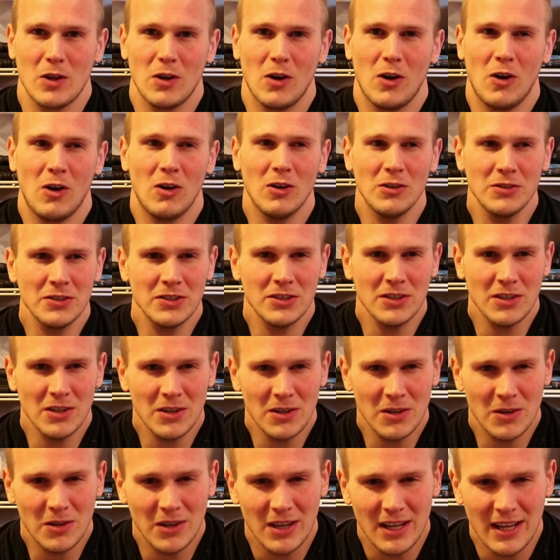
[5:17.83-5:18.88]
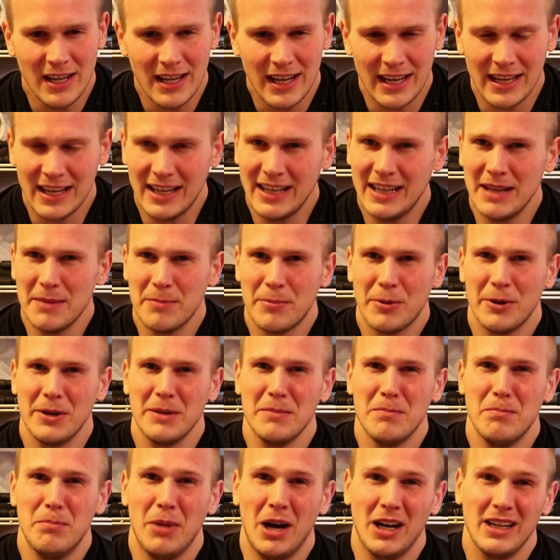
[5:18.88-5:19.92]
Also, it can get pretty
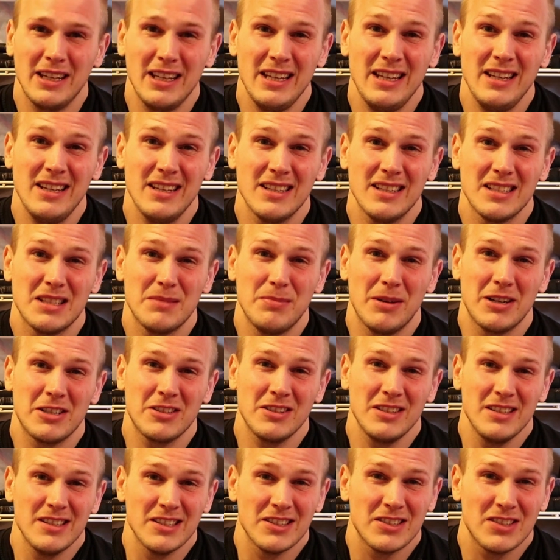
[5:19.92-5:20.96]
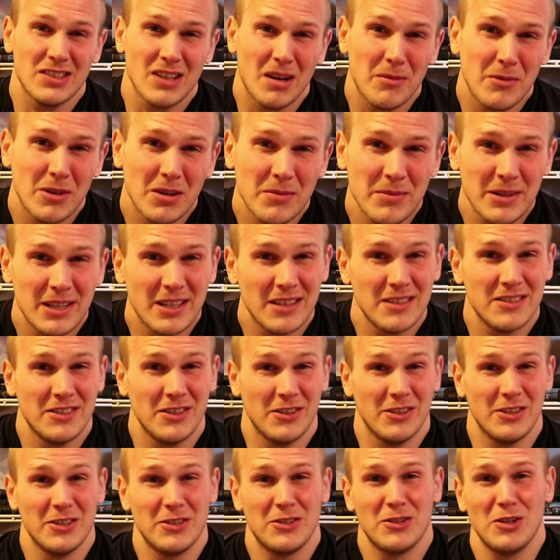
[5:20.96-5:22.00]
buggy, especially in the summer, because
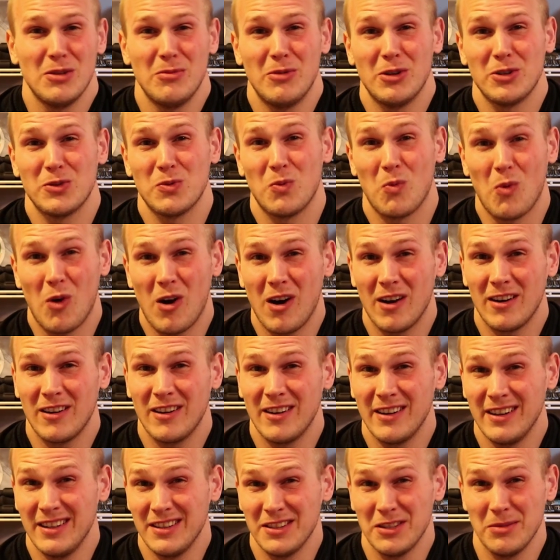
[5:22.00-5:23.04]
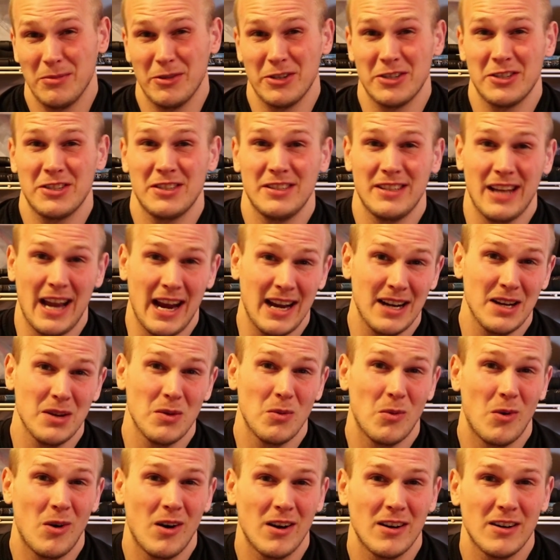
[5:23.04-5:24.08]
there is so much water and so much stagnant
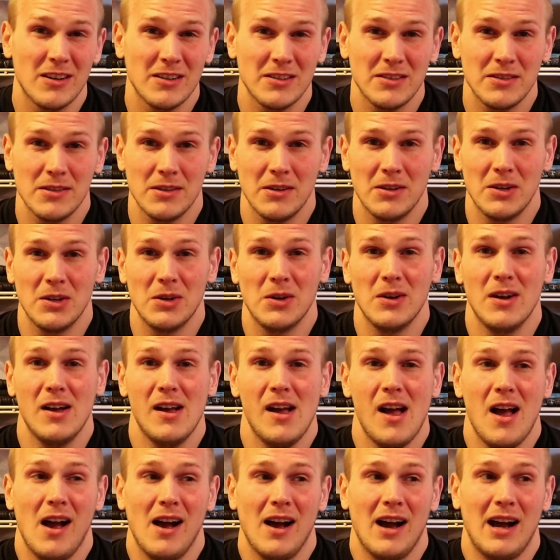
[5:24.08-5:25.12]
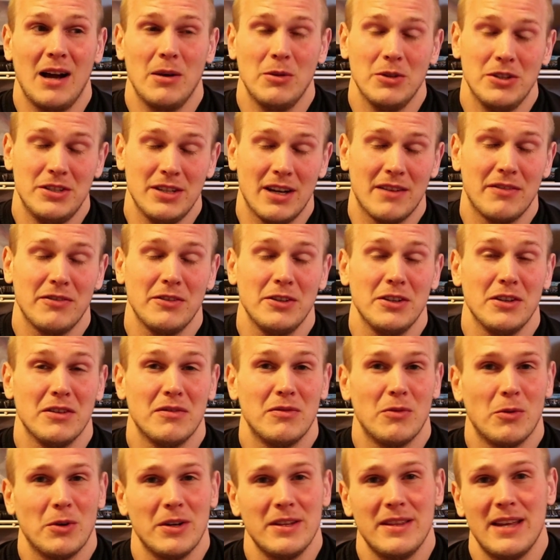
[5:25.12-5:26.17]
water. So I would definitely
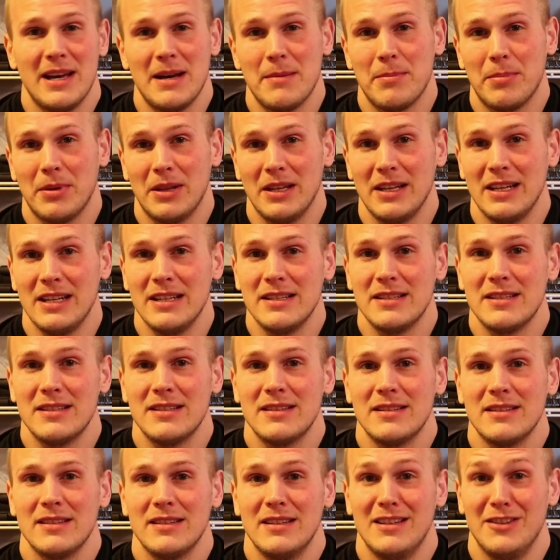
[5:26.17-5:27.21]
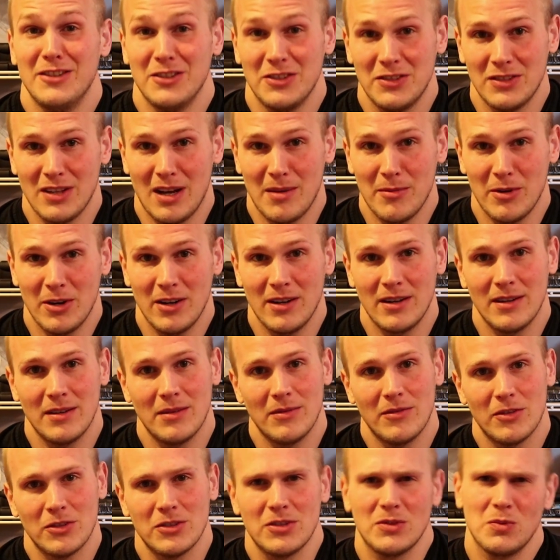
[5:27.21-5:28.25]
avoid that place in the summer,
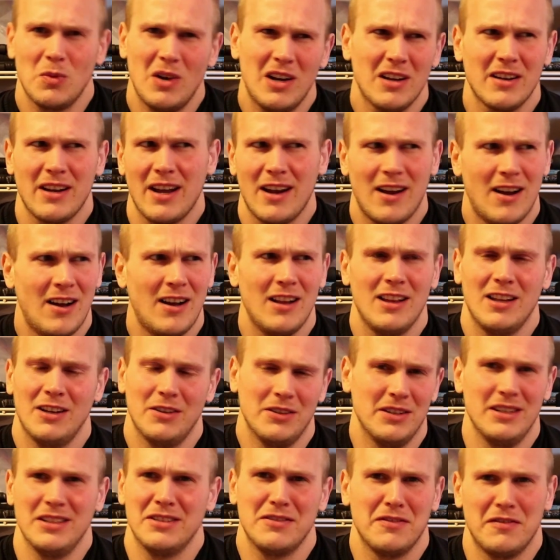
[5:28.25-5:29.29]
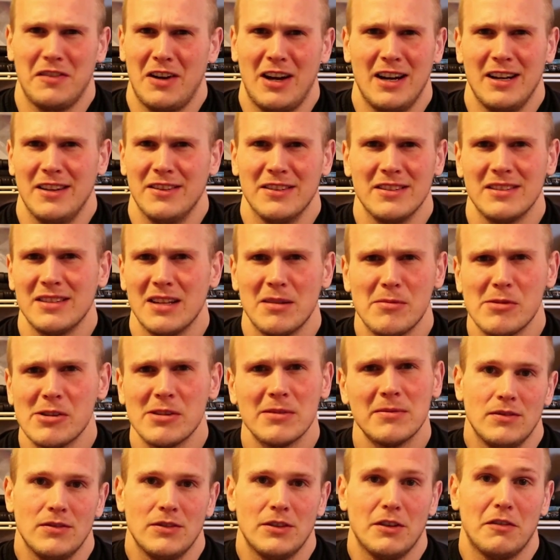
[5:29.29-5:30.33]
versus Wildcat Hollow is fine in the summer.
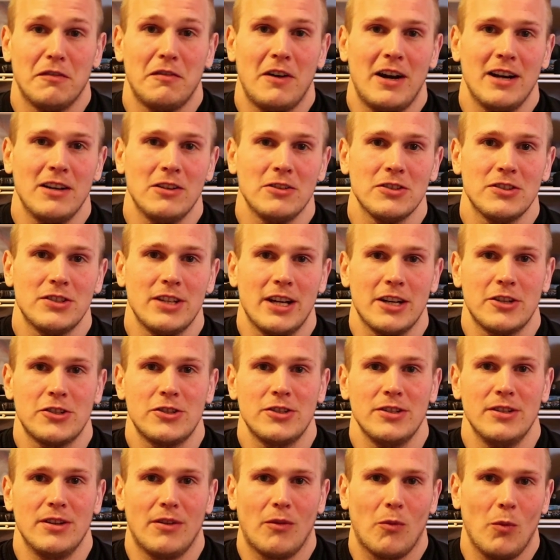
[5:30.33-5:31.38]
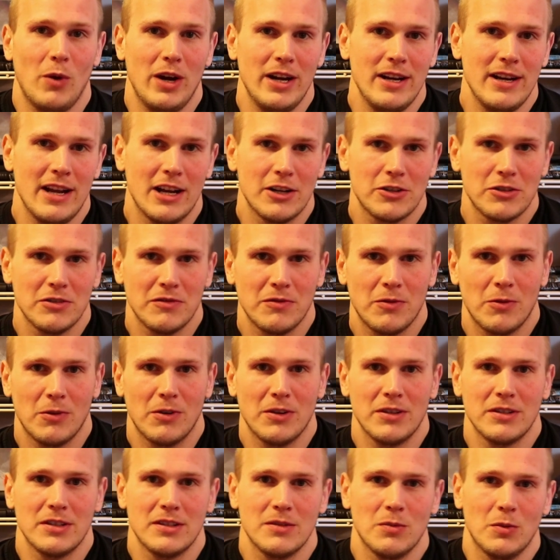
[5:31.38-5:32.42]
The final section of Wayne National
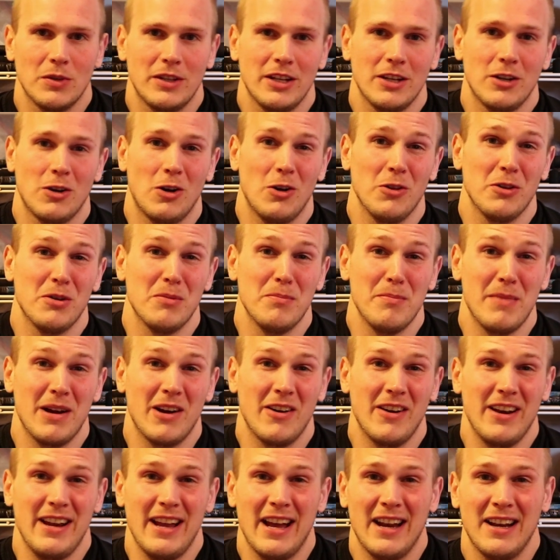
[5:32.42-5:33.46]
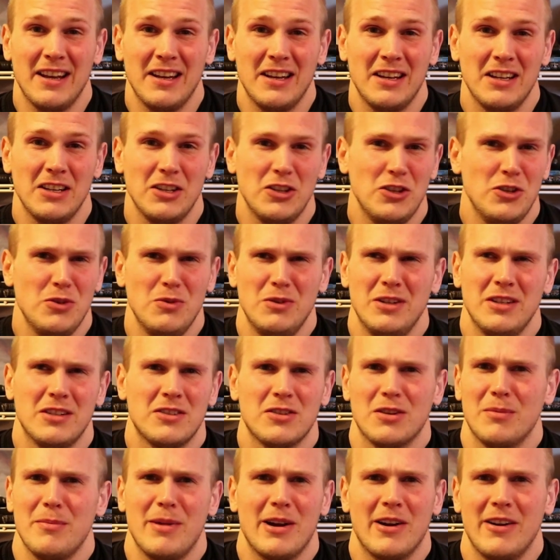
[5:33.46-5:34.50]
Forest, what they call their Marietta unit
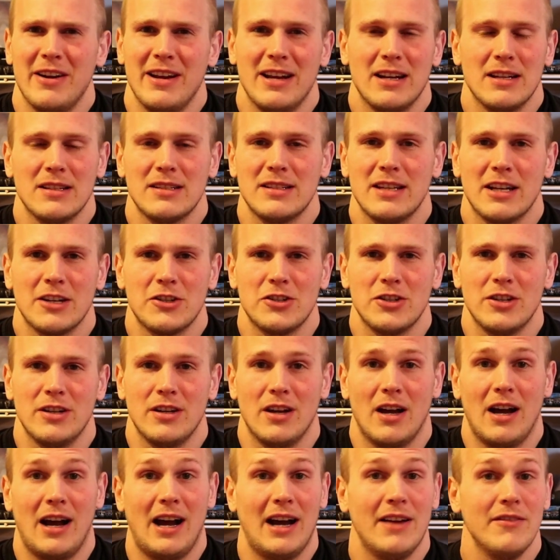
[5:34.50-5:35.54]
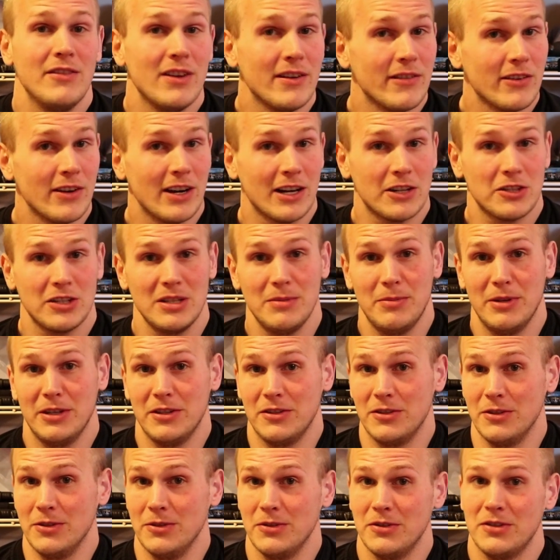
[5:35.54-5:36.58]
or Marietta section, I've never actually been
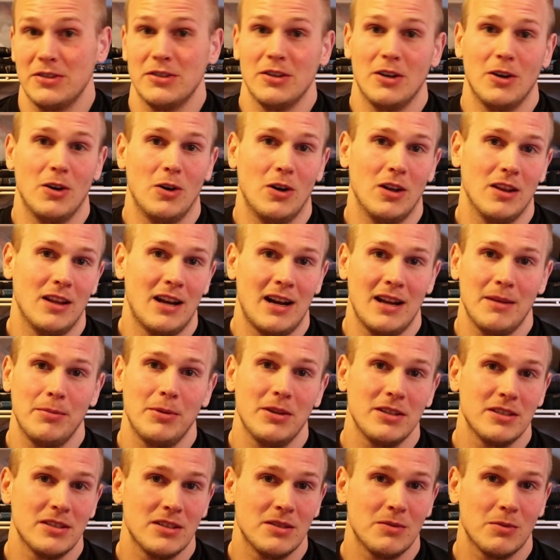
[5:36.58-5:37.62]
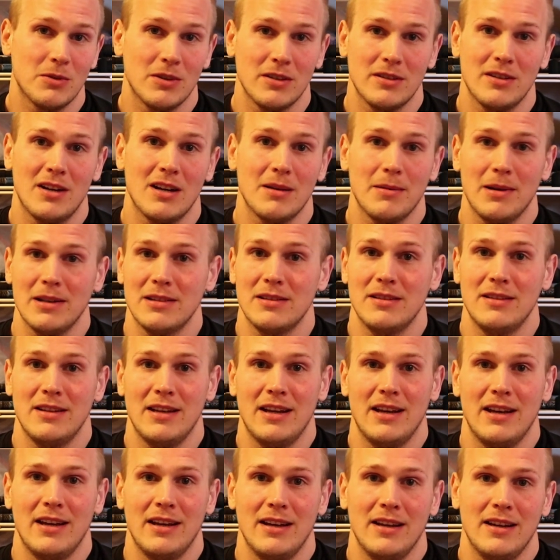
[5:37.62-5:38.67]
to. So a lot of places we're going to talk about
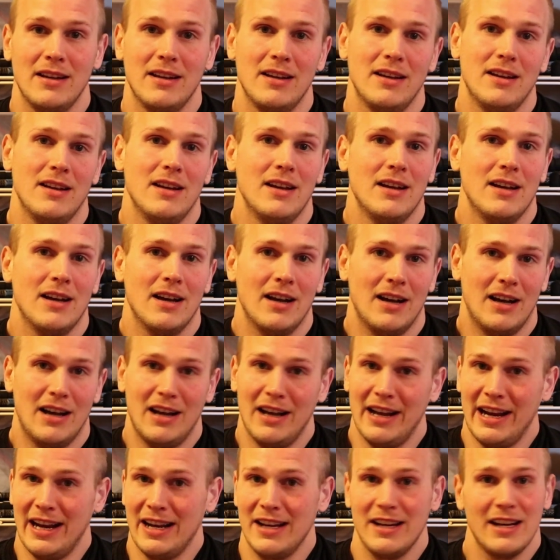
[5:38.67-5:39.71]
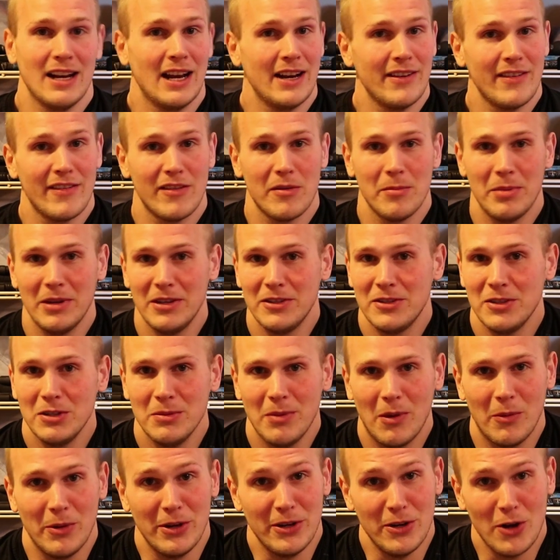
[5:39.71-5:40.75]
today, Andy and I have never been to,
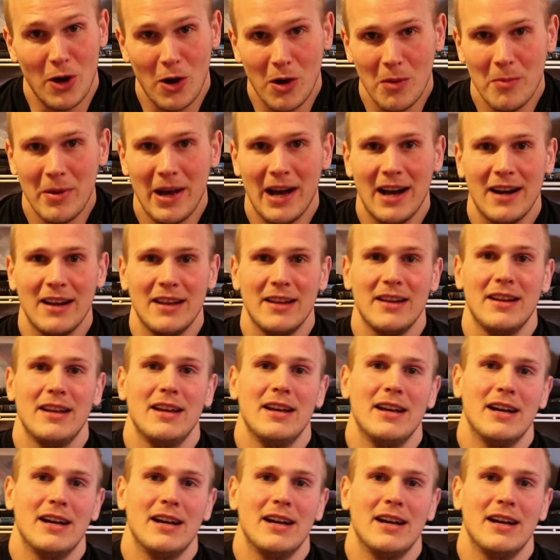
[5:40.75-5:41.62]
but we know about it.